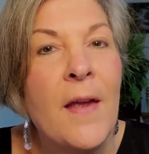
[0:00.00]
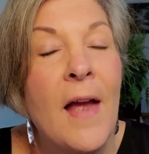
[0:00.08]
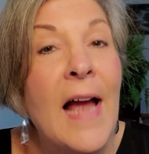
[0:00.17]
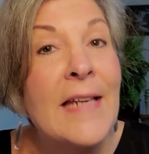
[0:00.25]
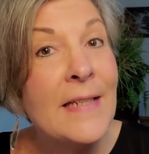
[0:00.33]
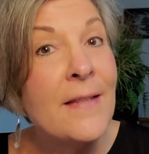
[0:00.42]

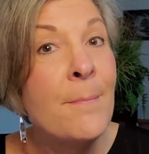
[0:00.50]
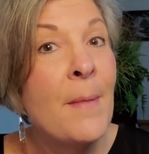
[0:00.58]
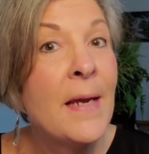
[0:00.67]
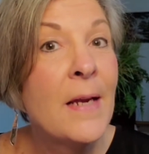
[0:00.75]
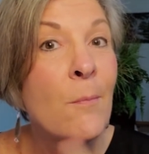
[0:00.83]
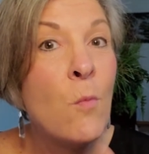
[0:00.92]
I did the
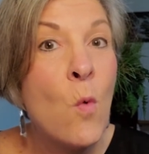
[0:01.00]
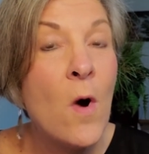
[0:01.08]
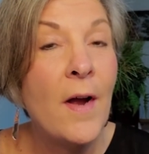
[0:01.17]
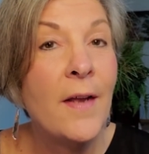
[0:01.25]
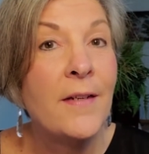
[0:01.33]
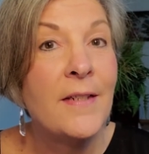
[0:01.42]
makeup
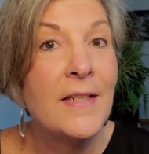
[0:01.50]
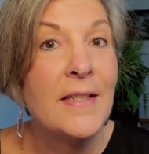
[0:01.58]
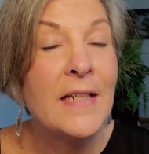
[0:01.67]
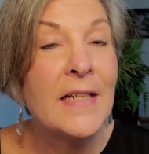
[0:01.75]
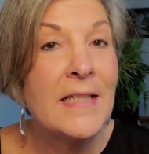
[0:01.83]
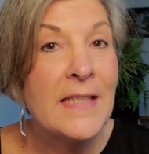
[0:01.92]
one, did the
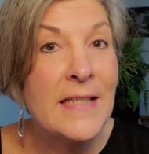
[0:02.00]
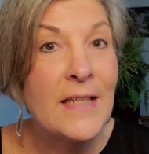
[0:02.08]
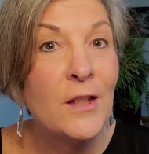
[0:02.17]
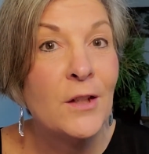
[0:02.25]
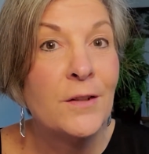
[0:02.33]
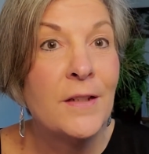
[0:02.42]

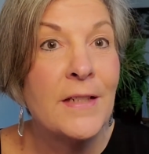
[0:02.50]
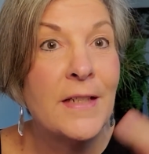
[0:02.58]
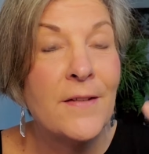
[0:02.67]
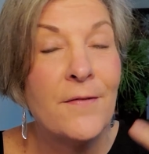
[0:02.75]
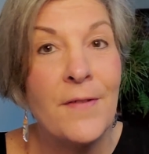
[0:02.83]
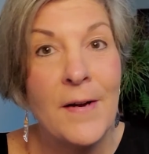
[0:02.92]
concealer and did
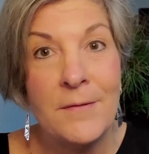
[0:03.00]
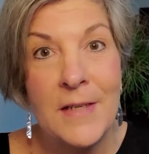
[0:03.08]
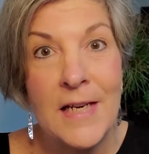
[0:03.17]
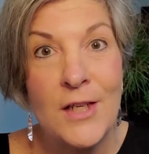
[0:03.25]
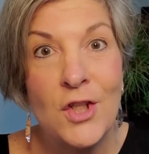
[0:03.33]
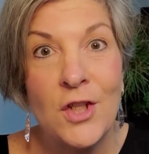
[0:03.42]
the
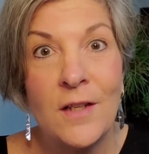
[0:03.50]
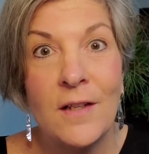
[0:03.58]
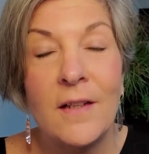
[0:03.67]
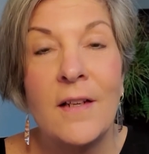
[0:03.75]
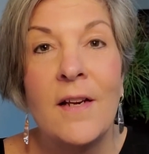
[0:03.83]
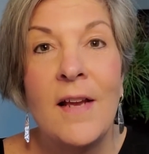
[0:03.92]

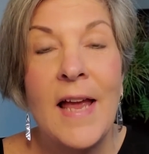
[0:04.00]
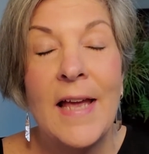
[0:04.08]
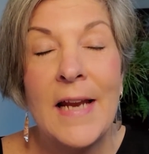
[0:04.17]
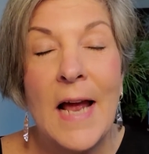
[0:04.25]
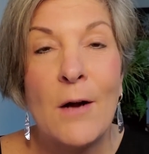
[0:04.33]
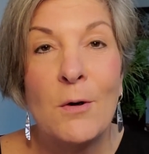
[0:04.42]
foundation
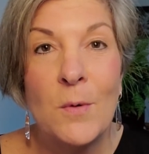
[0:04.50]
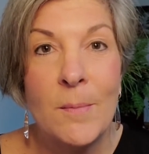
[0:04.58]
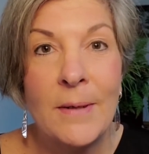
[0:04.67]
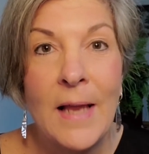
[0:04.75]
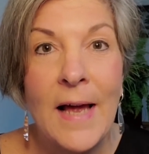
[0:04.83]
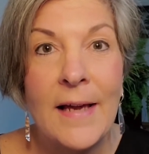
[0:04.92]
and how to
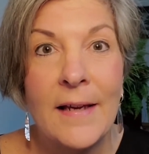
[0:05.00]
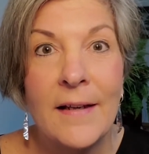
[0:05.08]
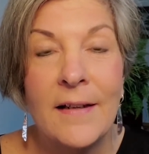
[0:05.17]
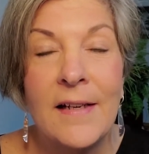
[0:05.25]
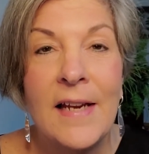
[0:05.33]
apply it.